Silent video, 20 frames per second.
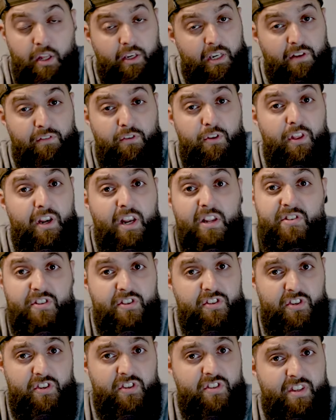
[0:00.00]
Nevertheless,
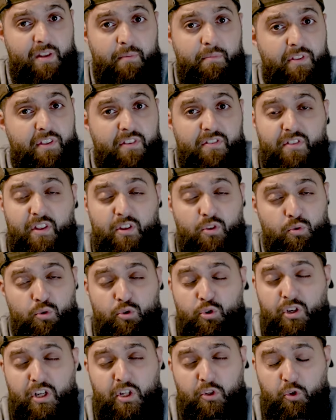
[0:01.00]
this is something that
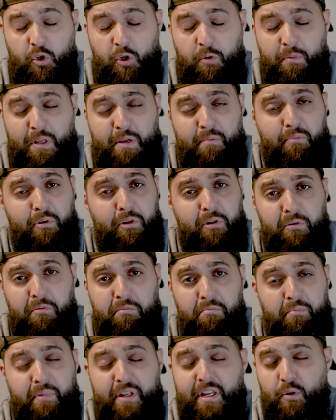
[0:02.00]
usually took people
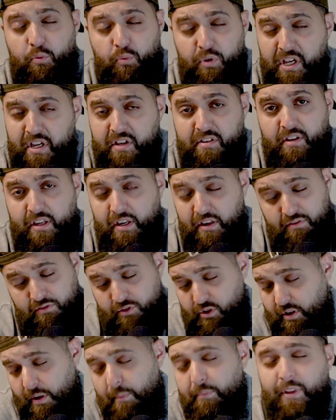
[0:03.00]
many weeks and
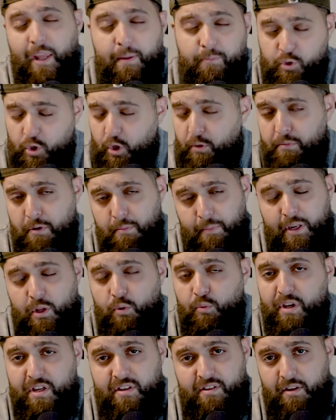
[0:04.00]
sometimes took me many
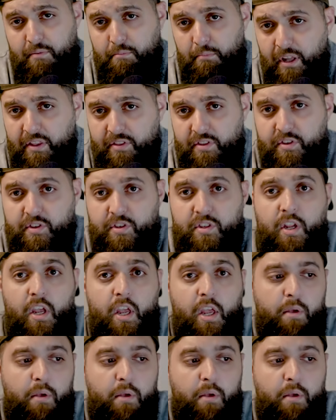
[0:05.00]
weeks and months